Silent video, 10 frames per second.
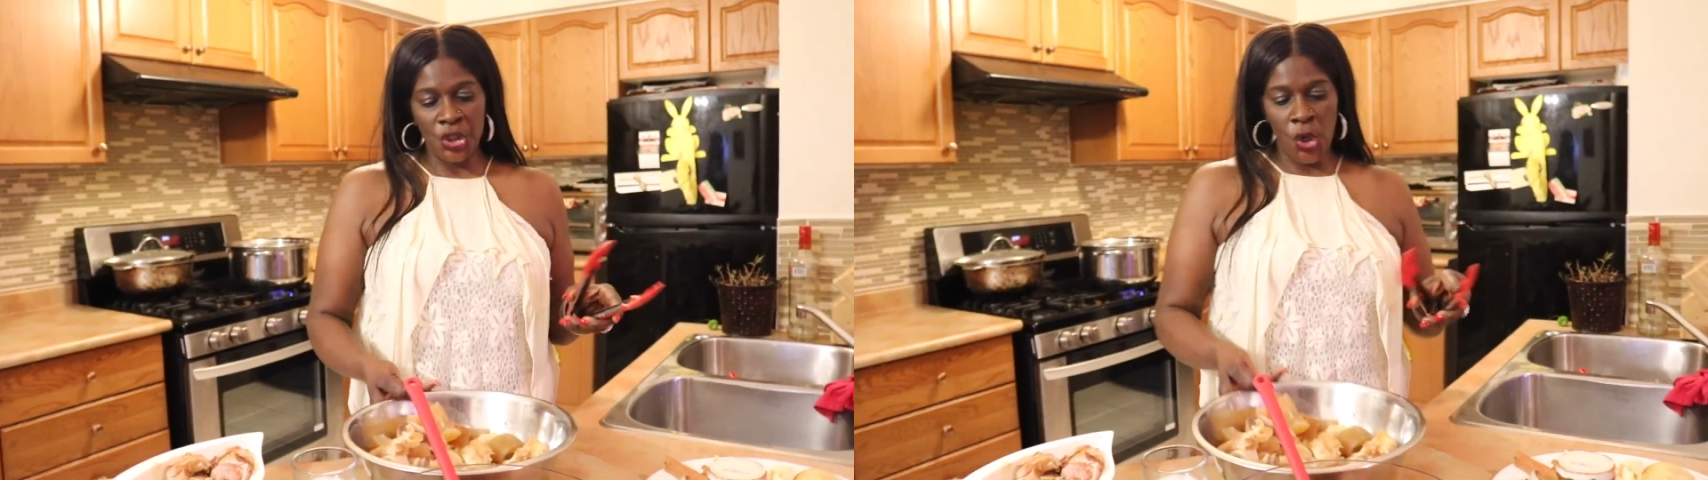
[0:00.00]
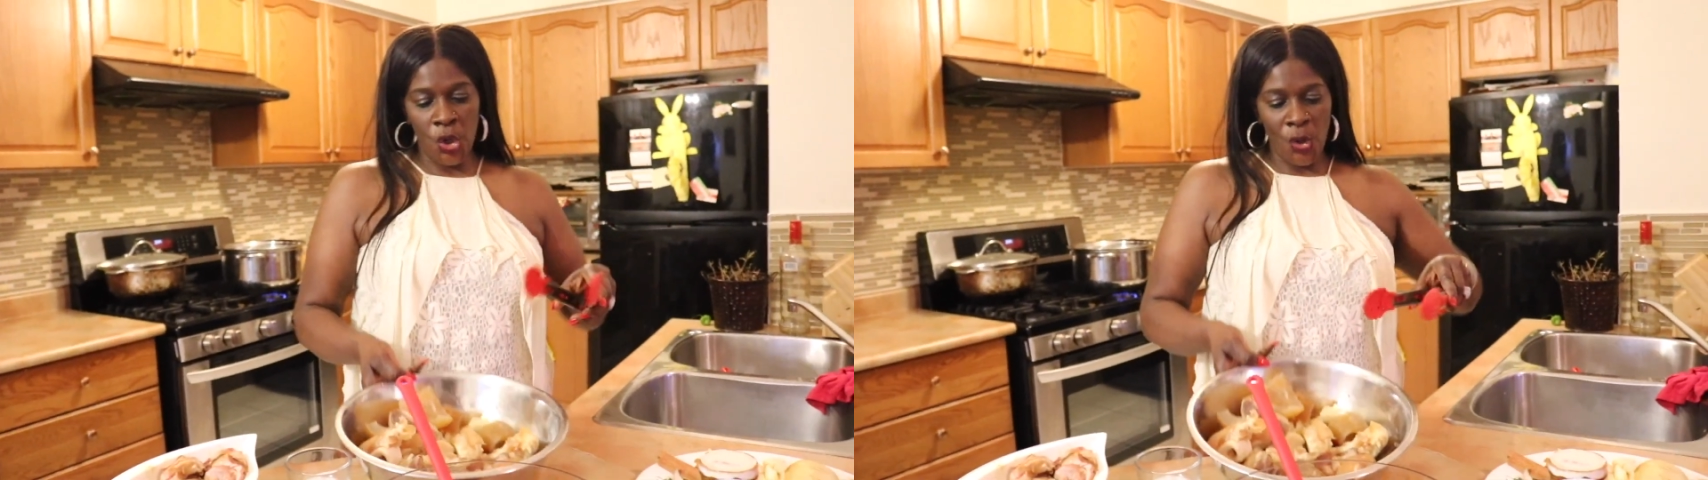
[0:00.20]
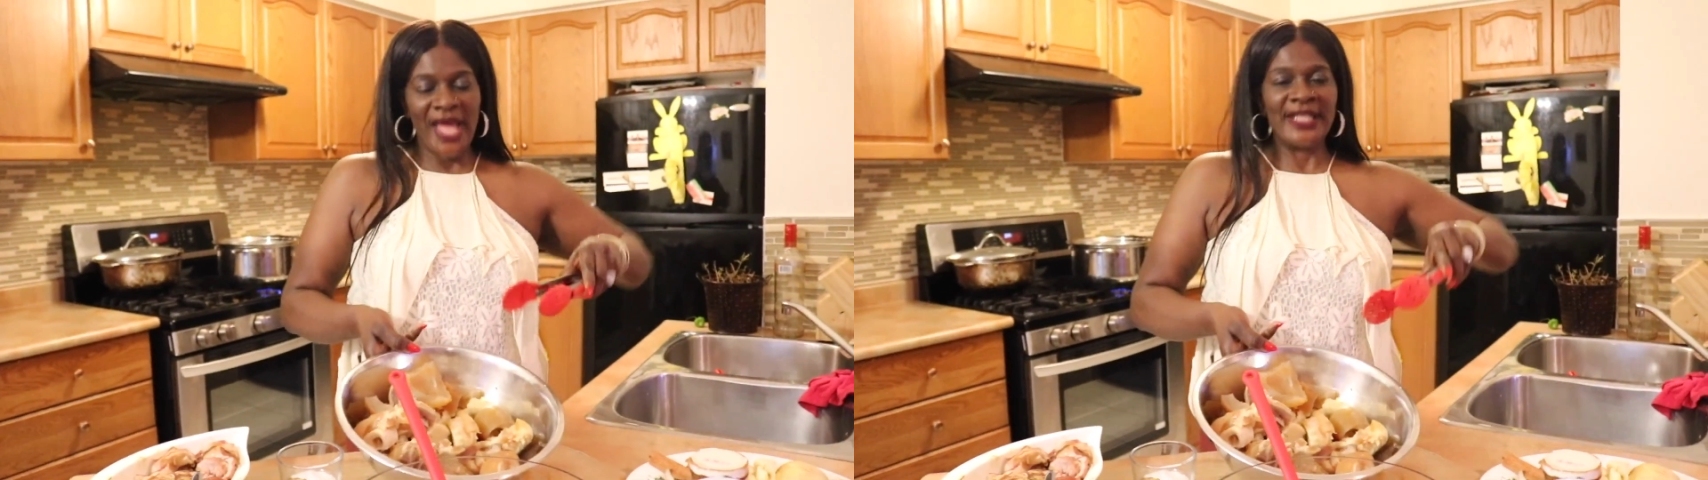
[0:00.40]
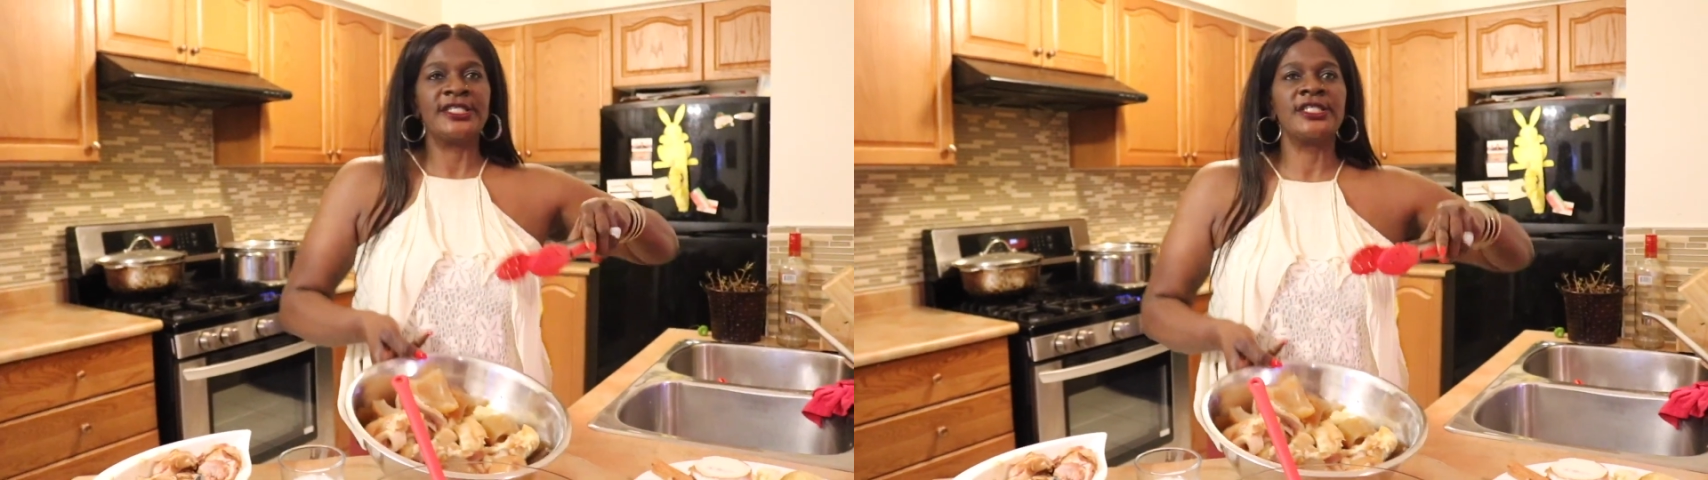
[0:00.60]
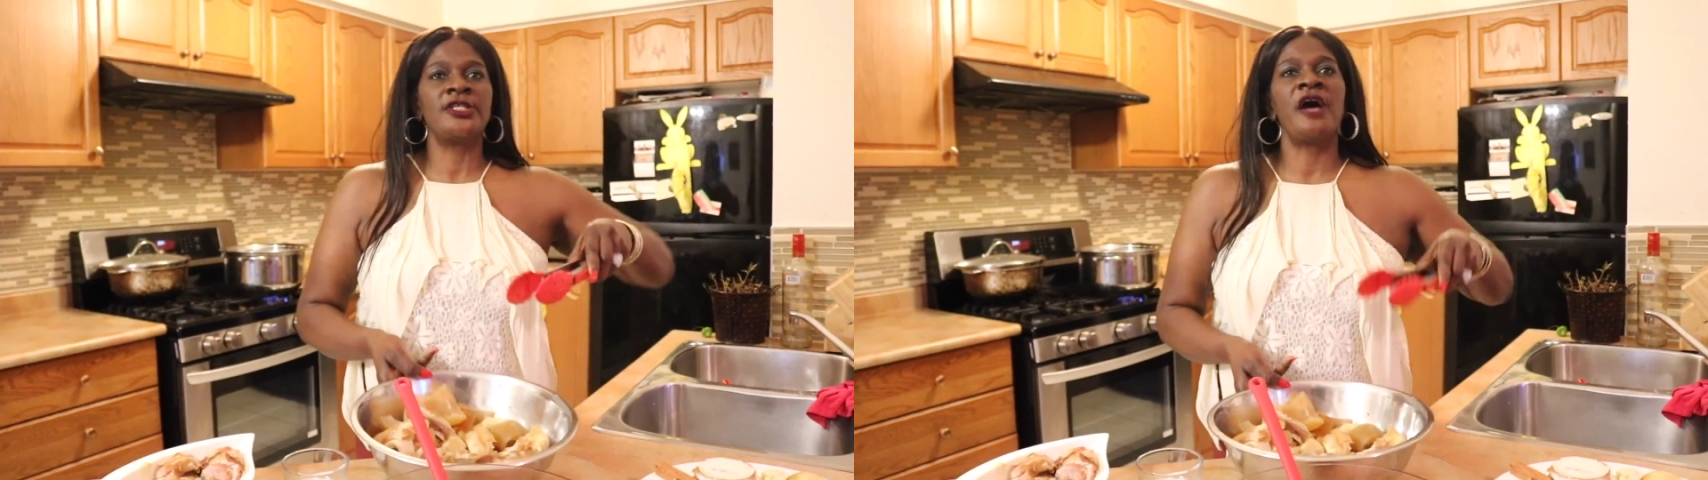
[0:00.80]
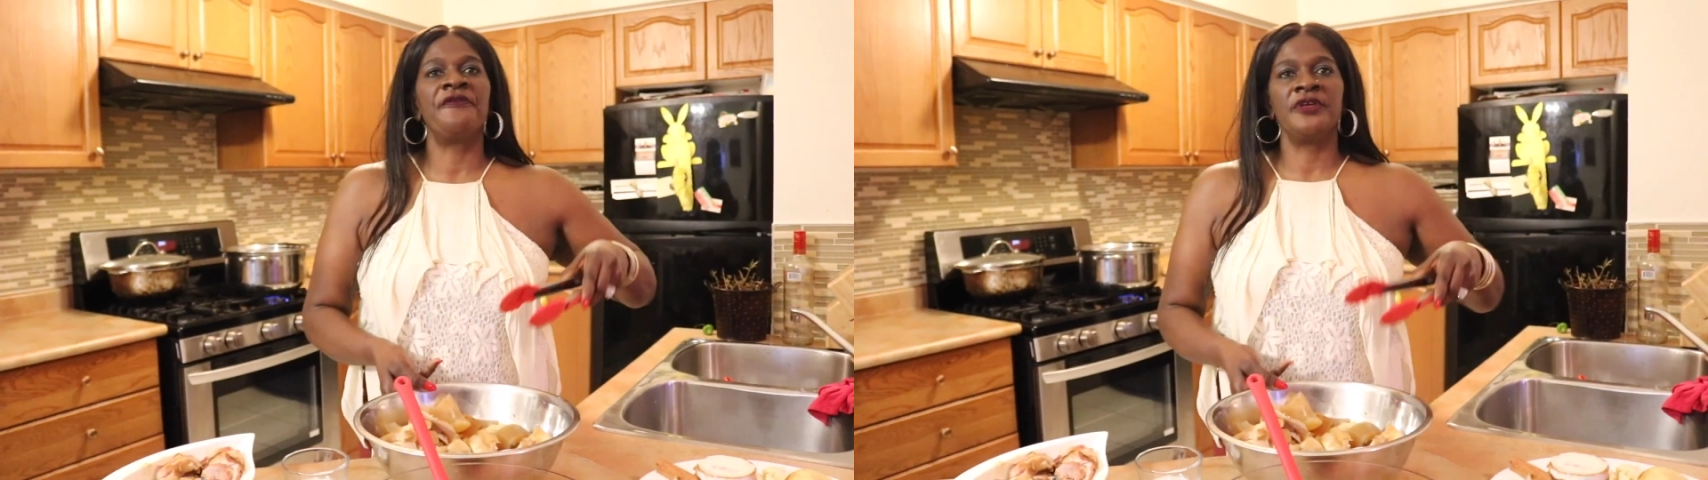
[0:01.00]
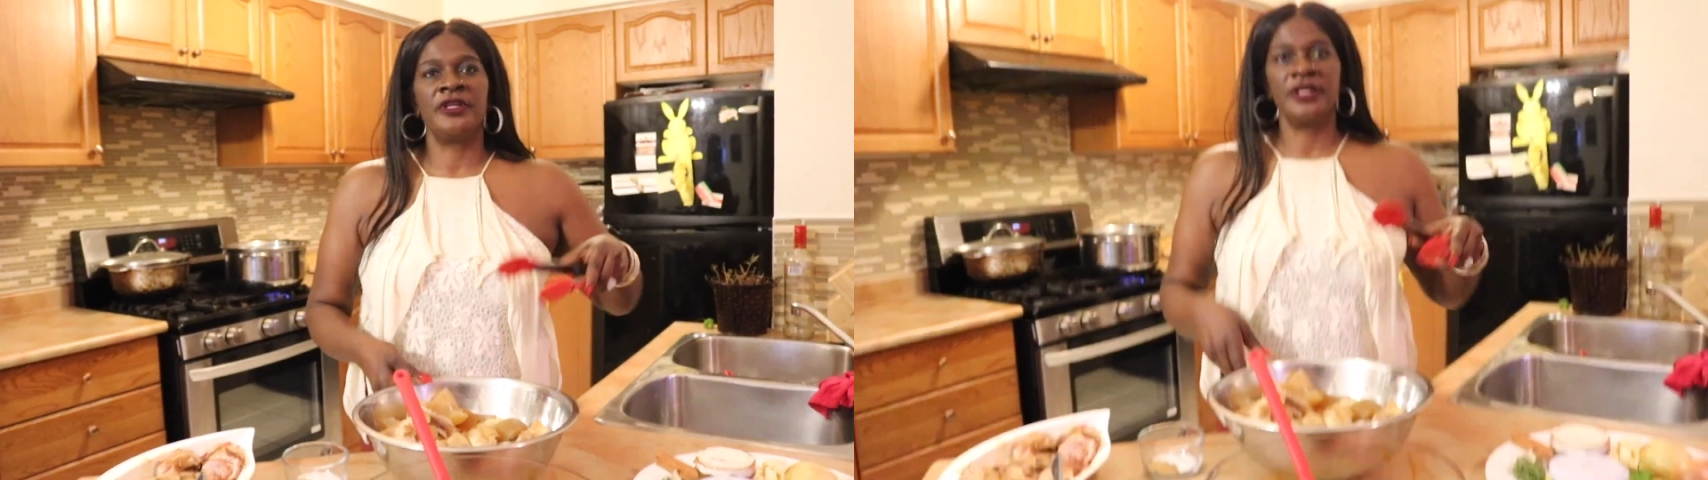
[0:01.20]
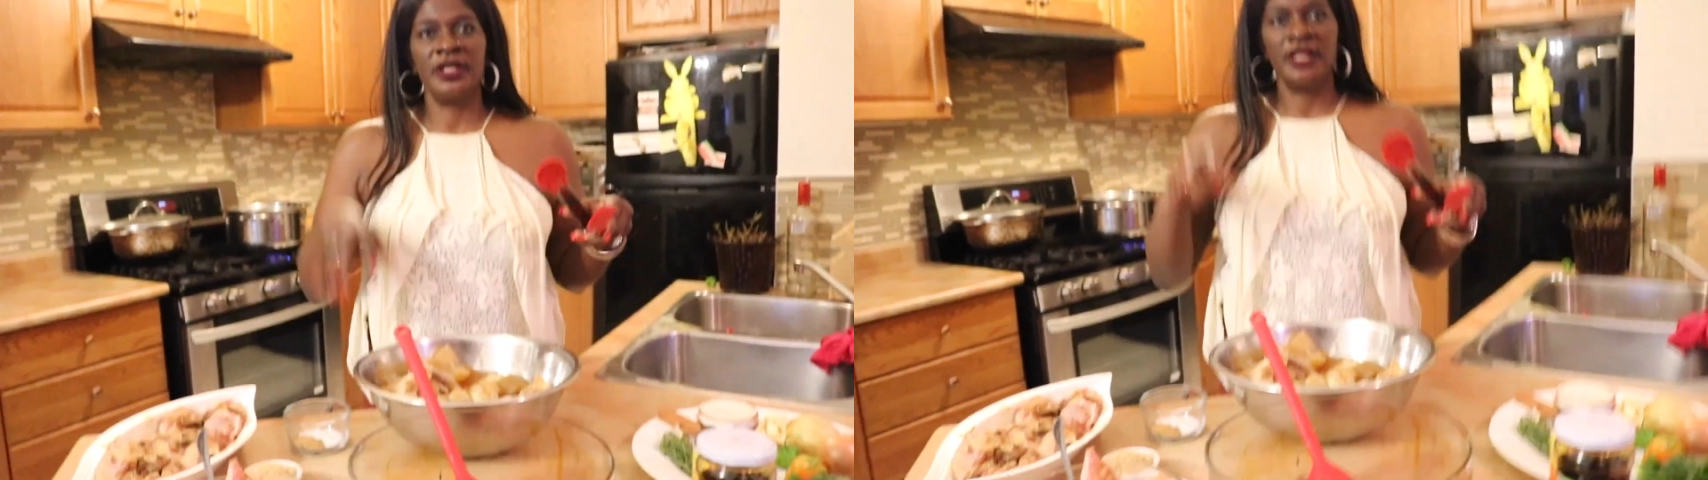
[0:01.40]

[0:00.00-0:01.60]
to go and soften